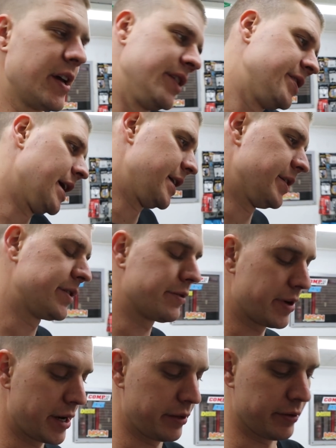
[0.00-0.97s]
heads and this
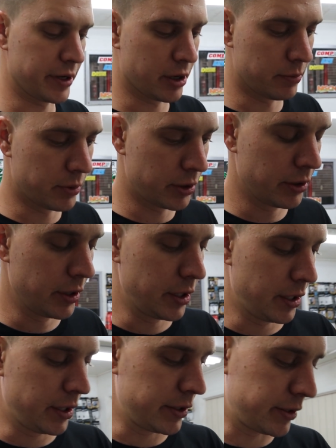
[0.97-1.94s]
three eighty-three combo.
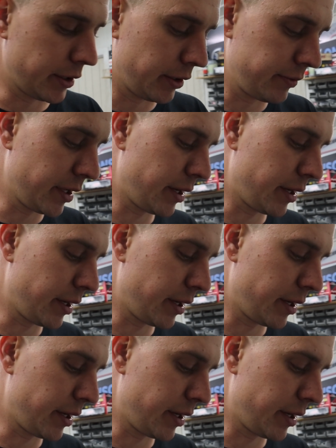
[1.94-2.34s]
So we